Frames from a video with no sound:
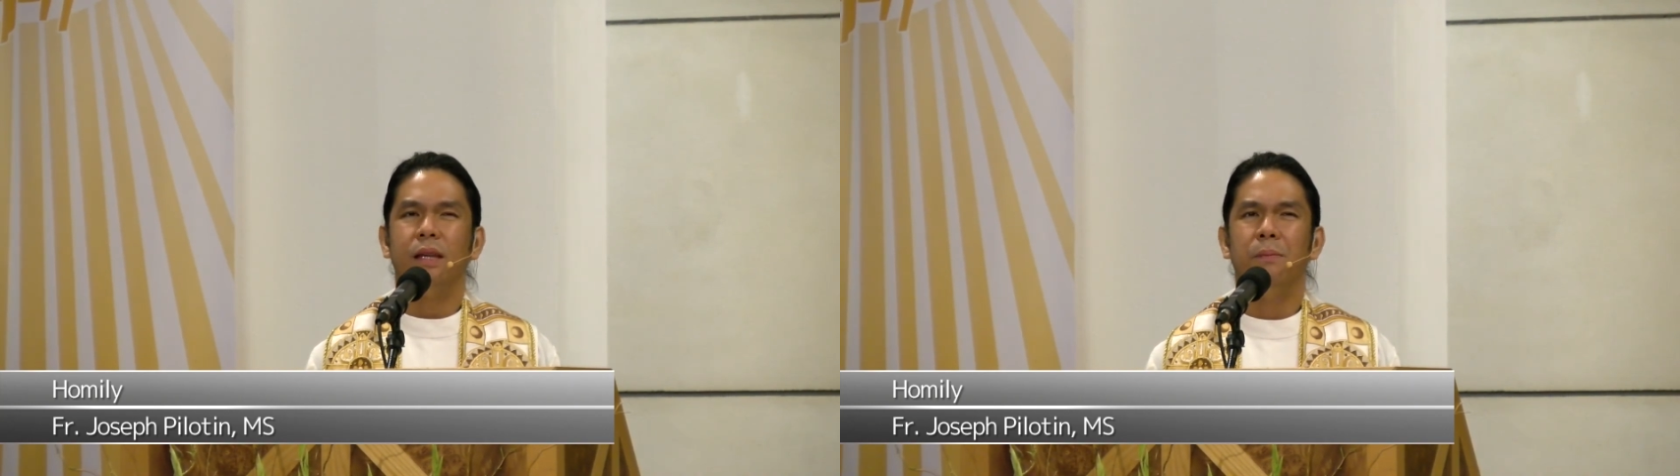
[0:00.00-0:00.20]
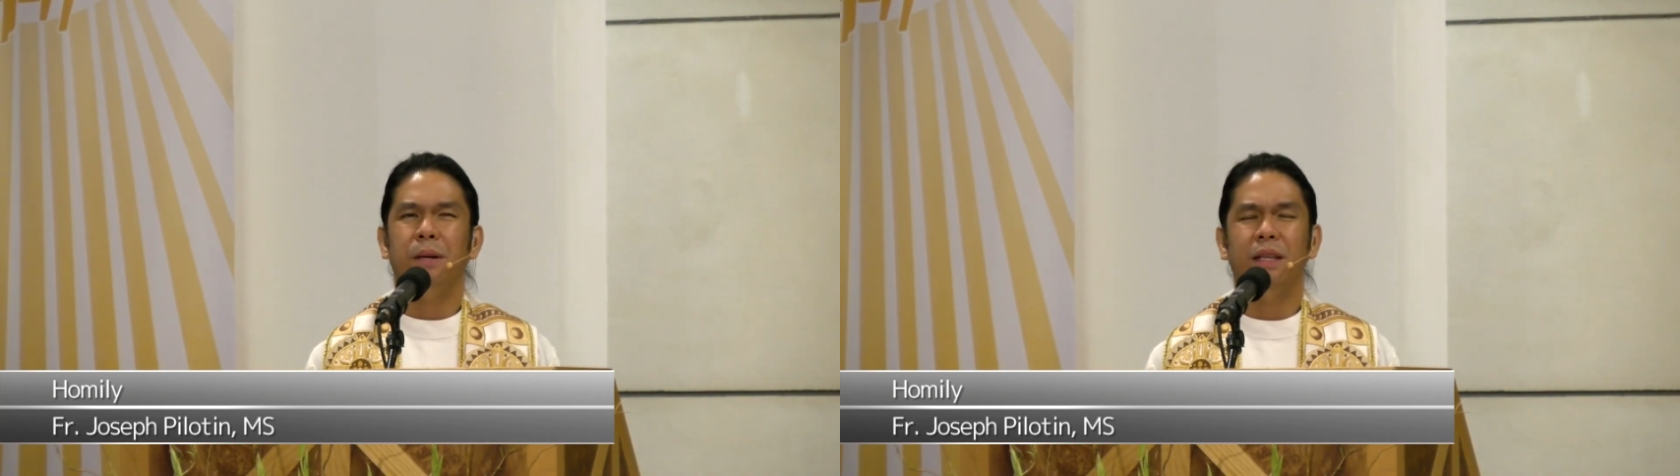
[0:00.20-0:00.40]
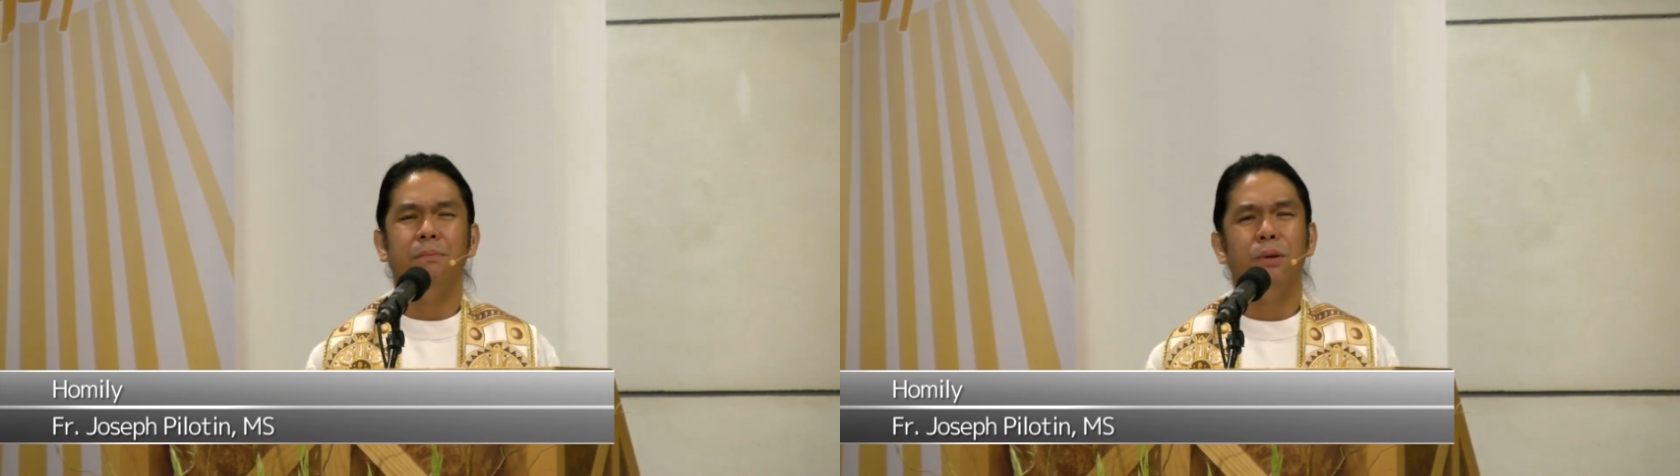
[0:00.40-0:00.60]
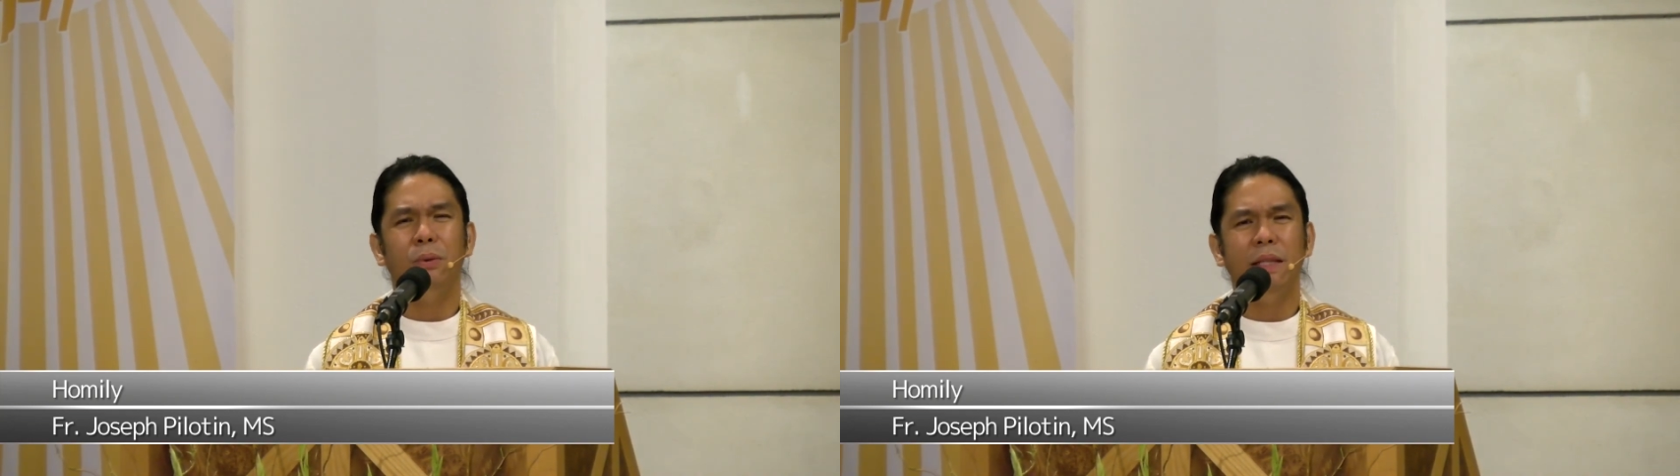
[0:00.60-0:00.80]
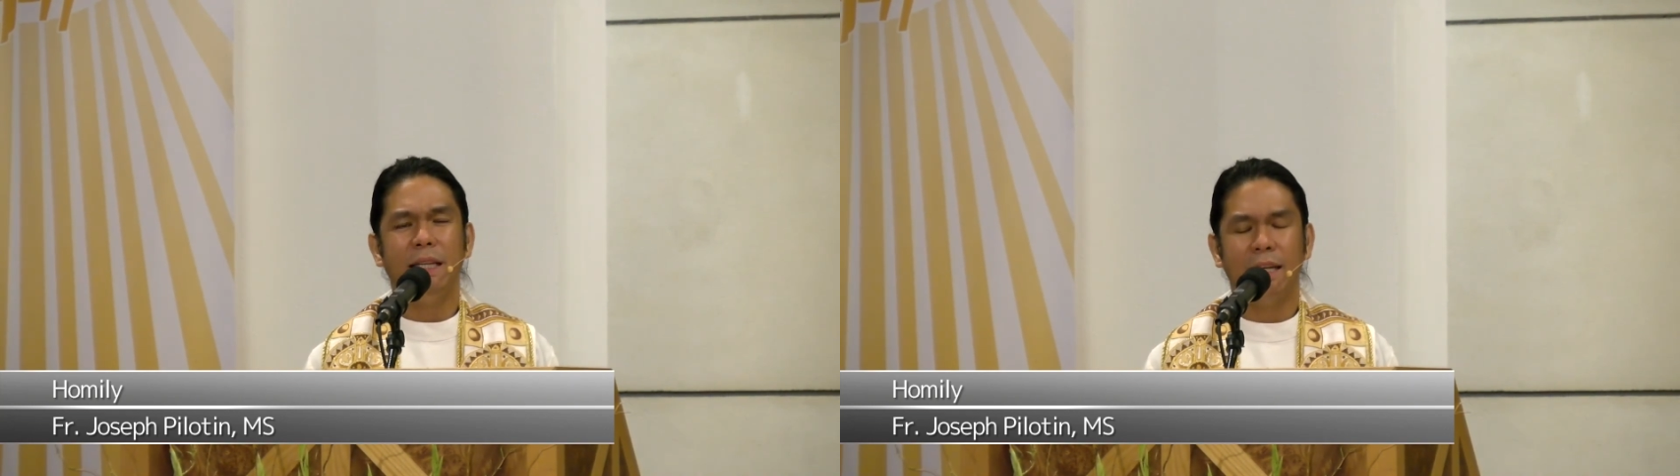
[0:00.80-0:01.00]
But the
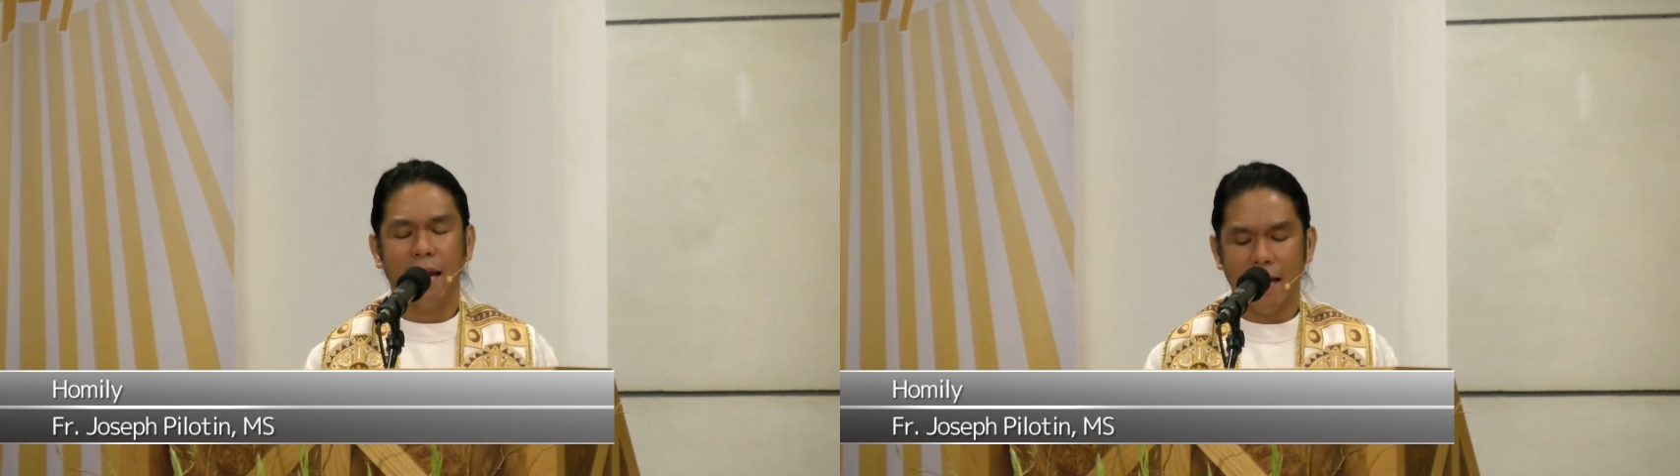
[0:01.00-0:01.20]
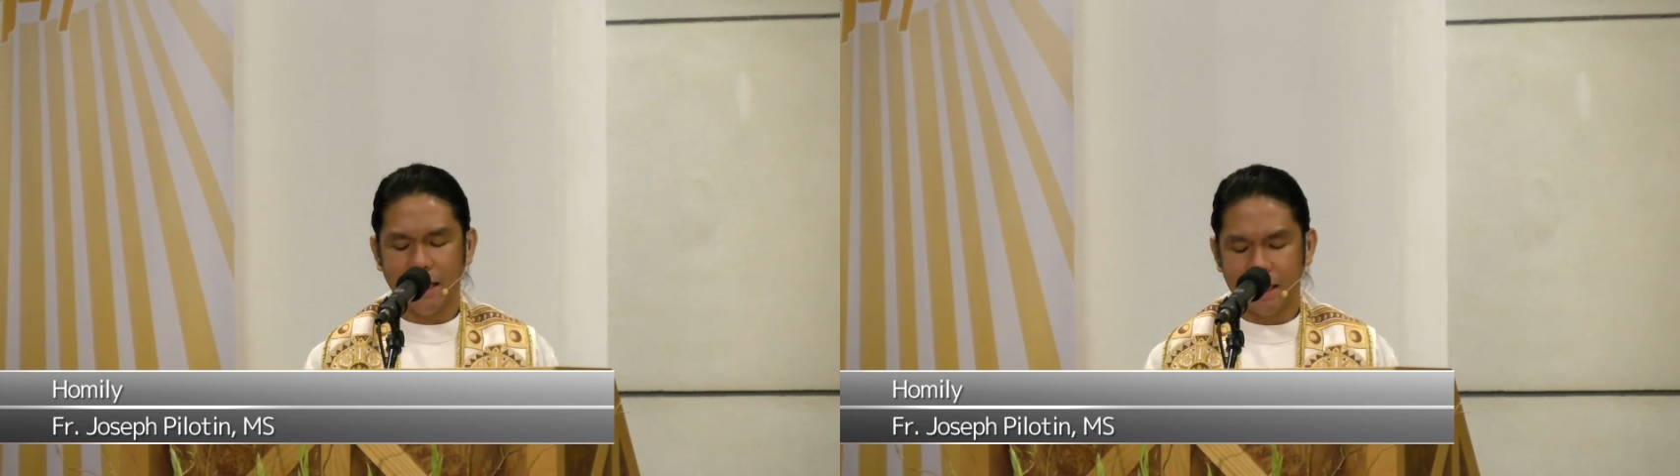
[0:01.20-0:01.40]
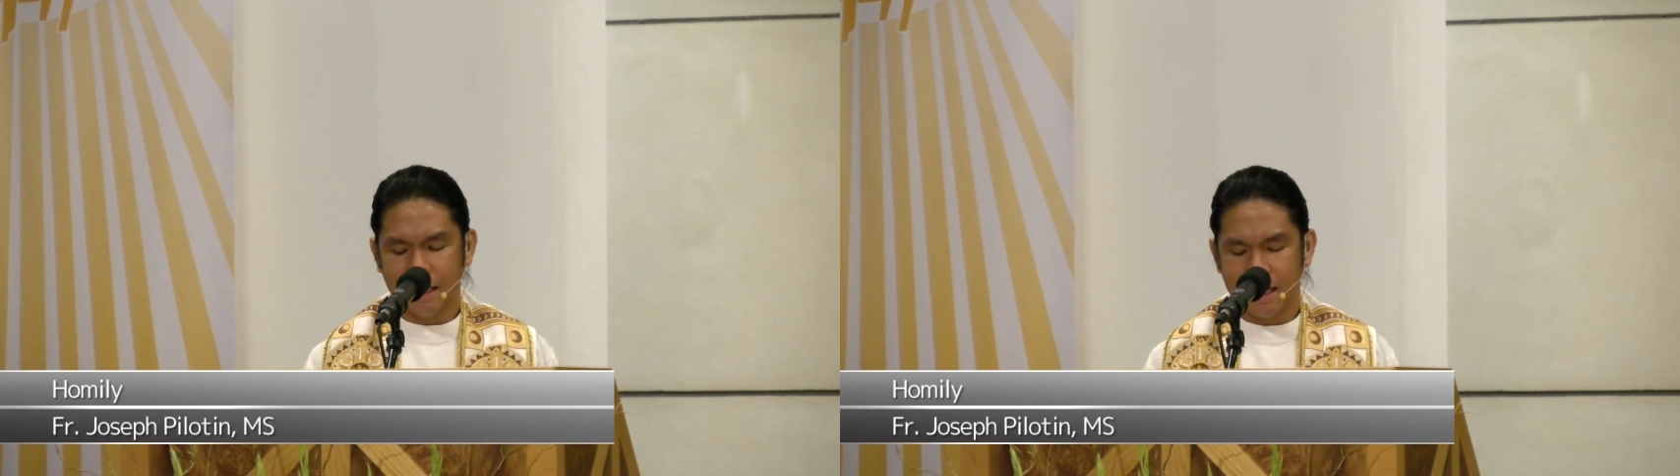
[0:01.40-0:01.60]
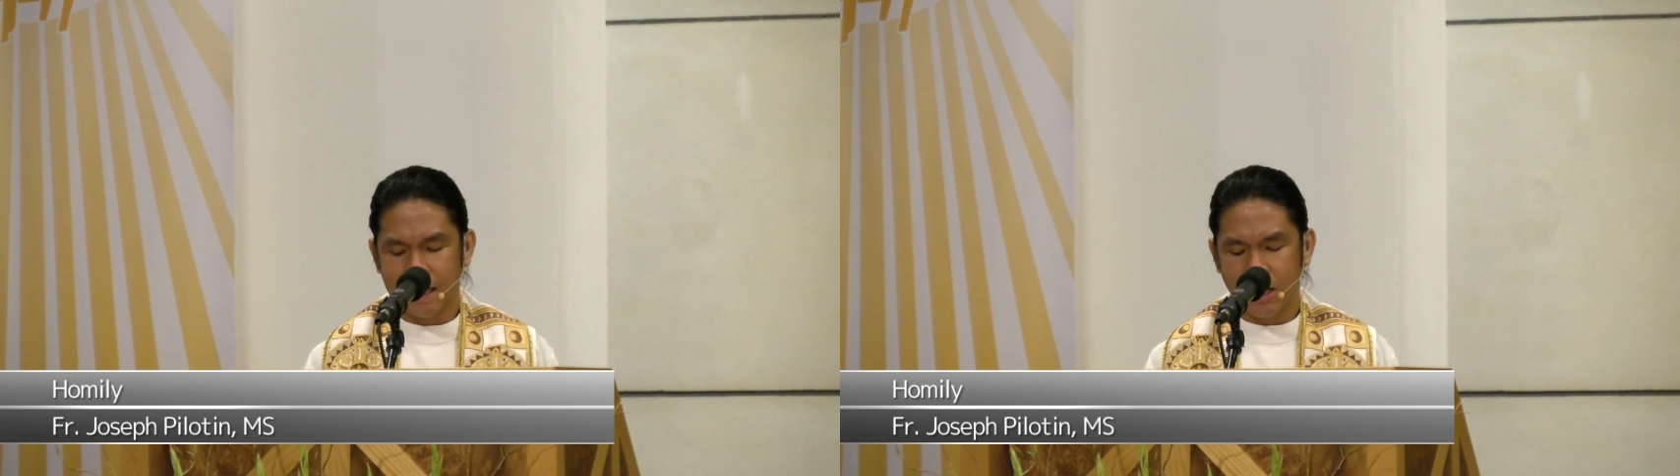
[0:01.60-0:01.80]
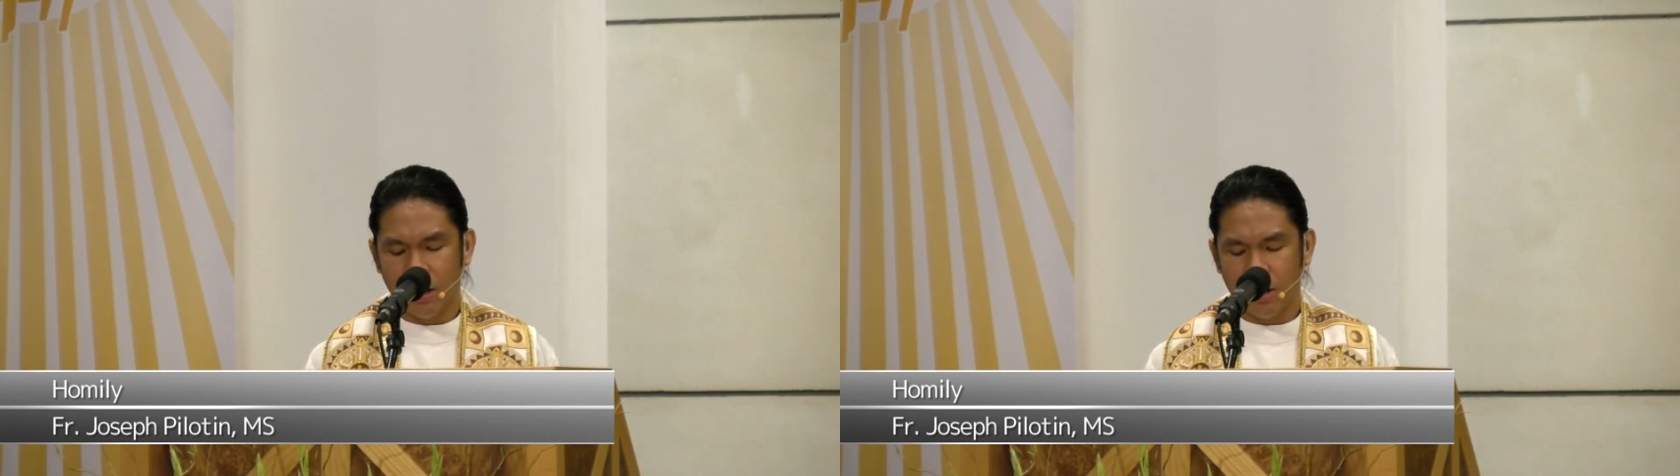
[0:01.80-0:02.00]
pruning and
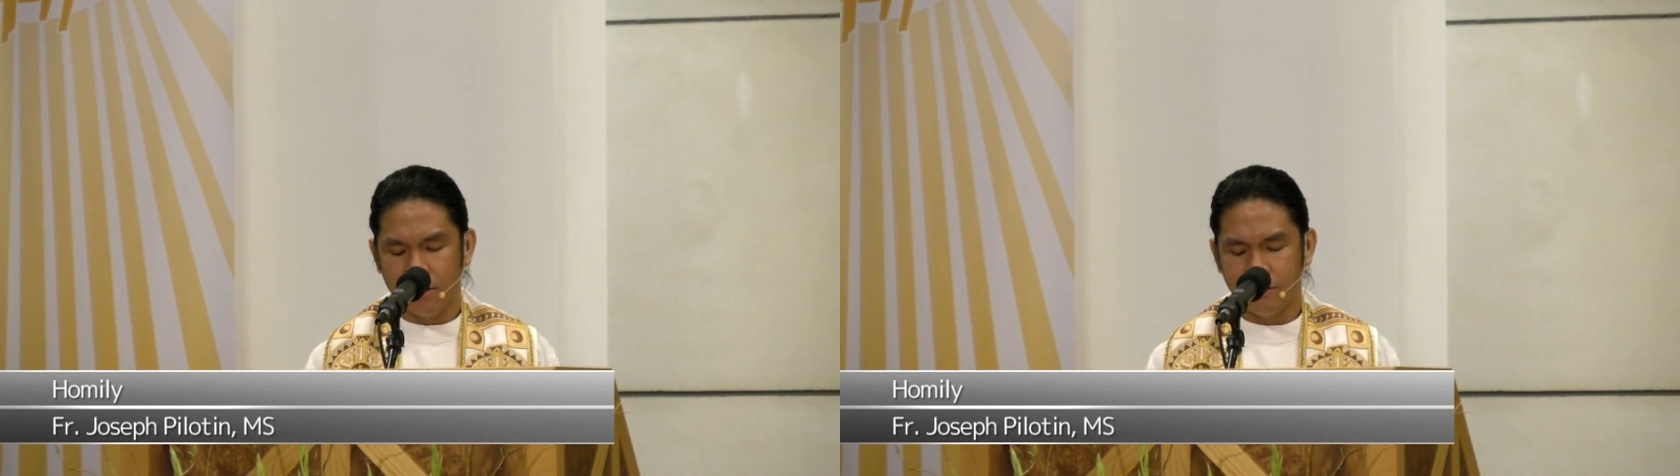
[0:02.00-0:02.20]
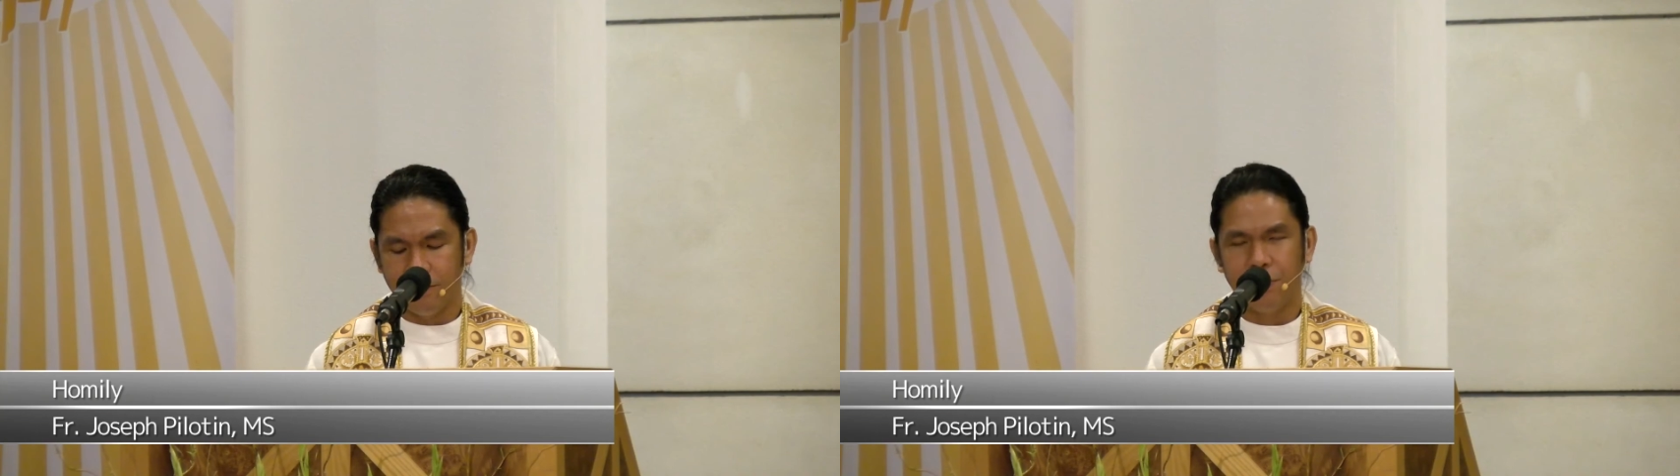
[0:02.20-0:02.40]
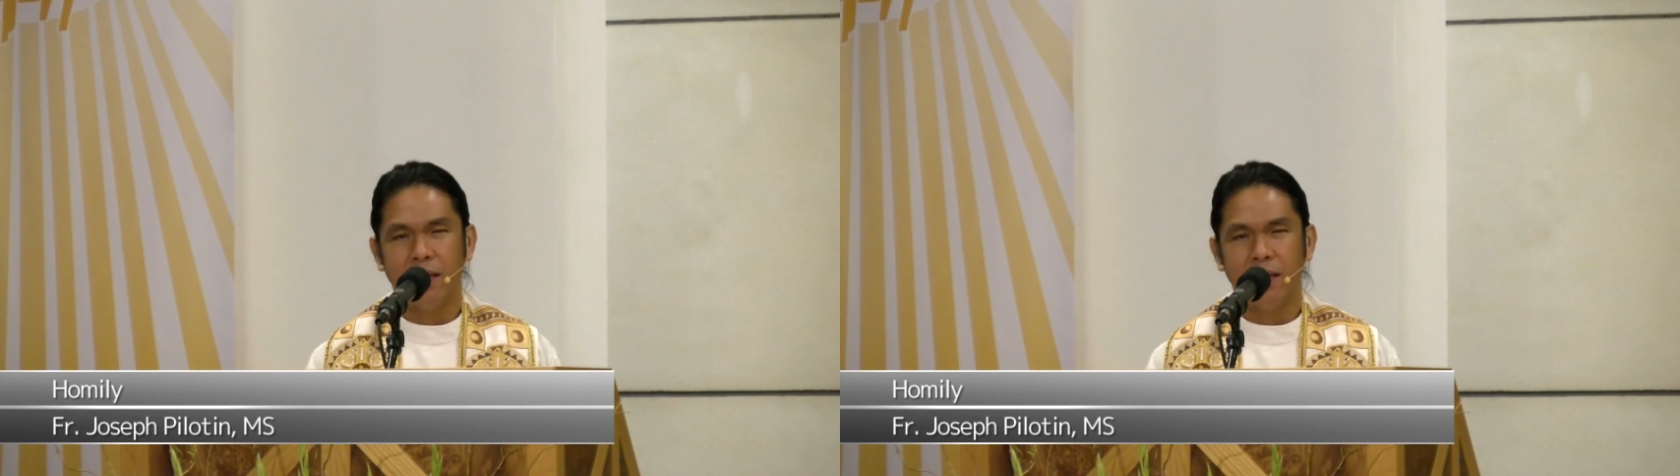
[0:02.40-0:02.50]
cutting off